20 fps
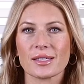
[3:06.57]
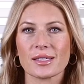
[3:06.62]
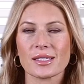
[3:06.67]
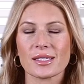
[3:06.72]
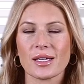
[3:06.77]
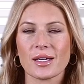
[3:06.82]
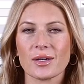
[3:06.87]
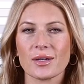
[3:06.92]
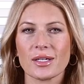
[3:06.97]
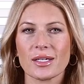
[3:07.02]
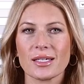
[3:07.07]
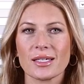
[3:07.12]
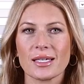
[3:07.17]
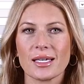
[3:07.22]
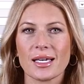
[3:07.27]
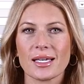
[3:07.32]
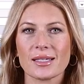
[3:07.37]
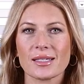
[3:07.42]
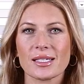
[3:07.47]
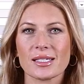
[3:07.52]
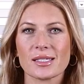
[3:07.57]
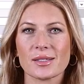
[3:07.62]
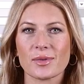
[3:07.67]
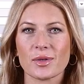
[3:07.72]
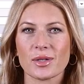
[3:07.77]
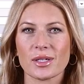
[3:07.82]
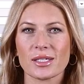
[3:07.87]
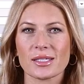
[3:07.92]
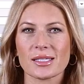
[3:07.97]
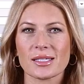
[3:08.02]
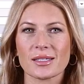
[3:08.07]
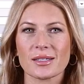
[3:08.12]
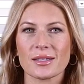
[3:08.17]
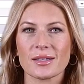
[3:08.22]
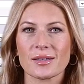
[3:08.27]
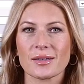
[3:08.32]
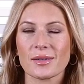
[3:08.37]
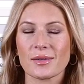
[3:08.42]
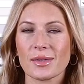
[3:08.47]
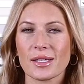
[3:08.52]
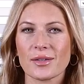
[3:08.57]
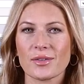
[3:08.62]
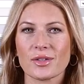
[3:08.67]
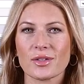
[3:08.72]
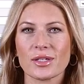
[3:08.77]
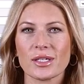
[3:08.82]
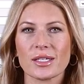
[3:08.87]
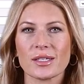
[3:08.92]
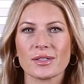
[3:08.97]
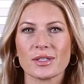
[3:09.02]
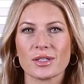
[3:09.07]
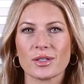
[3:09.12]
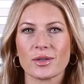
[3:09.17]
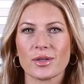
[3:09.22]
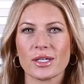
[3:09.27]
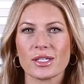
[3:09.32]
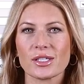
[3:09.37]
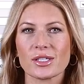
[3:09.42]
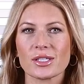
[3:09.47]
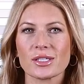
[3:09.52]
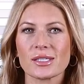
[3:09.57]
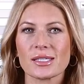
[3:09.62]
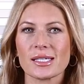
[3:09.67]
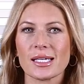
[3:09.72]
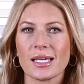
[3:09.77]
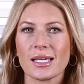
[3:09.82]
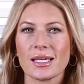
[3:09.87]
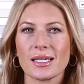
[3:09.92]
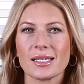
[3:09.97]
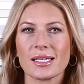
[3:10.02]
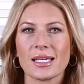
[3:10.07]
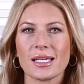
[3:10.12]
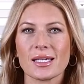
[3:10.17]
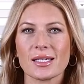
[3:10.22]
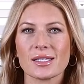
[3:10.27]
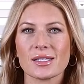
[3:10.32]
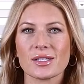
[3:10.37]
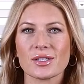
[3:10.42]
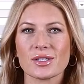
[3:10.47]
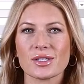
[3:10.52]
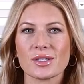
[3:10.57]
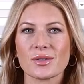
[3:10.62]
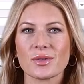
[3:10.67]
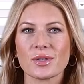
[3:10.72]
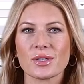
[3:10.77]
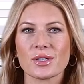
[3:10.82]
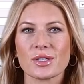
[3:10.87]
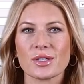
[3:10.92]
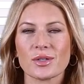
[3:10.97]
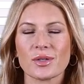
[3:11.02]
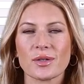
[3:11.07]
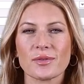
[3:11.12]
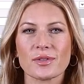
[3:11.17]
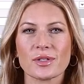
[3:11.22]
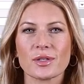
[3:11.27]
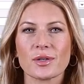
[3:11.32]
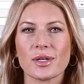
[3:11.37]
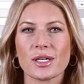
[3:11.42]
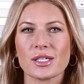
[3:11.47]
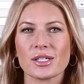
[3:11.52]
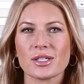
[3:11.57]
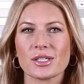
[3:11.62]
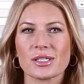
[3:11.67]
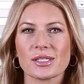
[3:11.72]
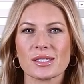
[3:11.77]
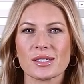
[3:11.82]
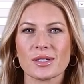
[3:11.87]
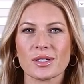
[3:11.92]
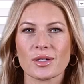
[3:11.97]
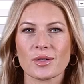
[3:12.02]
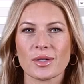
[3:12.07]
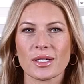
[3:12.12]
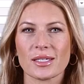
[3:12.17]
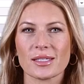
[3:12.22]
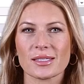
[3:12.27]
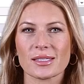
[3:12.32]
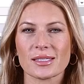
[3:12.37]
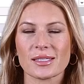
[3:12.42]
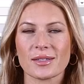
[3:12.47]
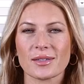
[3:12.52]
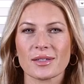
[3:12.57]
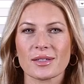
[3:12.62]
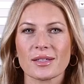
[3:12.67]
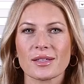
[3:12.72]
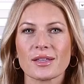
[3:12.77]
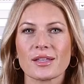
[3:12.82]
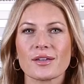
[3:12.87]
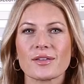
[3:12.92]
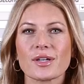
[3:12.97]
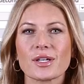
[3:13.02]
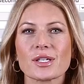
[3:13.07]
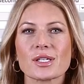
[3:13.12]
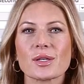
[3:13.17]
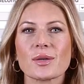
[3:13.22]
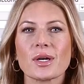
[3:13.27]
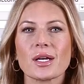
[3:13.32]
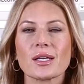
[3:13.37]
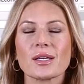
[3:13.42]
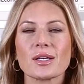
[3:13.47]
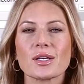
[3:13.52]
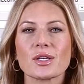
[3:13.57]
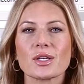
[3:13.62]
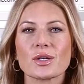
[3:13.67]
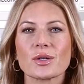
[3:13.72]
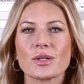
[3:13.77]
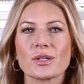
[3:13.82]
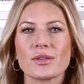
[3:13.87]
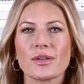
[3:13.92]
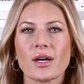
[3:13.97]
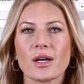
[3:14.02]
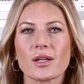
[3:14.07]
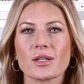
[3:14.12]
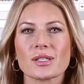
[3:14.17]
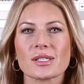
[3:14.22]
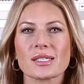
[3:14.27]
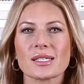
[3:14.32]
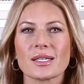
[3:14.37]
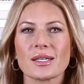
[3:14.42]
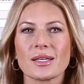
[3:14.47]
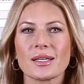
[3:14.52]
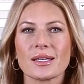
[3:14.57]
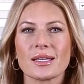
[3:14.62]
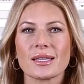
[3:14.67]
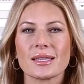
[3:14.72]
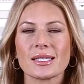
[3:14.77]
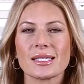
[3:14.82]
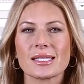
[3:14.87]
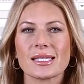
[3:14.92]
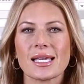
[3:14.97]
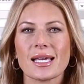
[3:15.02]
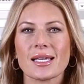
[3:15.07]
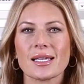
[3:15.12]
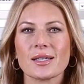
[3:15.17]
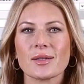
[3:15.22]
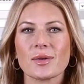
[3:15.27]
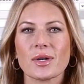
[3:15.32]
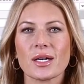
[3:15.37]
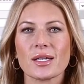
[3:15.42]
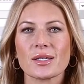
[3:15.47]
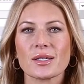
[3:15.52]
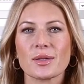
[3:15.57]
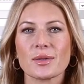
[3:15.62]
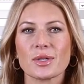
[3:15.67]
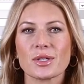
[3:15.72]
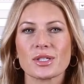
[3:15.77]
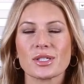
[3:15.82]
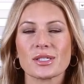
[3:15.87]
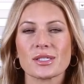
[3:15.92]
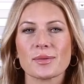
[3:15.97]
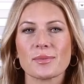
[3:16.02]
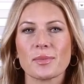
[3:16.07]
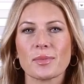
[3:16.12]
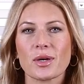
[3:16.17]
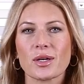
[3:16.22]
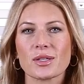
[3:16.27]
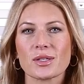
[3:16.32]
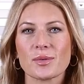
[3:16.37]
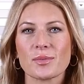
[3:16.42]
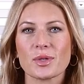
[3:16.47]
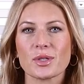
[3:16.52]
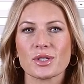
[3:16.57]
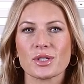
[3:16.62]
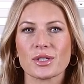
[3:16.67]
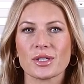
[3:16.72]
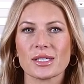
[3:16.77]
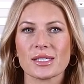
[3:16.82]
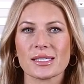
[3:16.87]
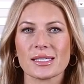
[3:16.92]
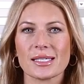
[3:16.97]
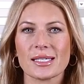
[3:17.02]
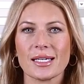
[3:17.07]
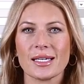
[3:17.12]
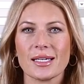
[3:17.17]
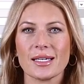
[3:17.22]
So at this point, we've created the questions and answers for 2 of the questions in the quiz. The first one, true and false. The second one, which is multiple choice,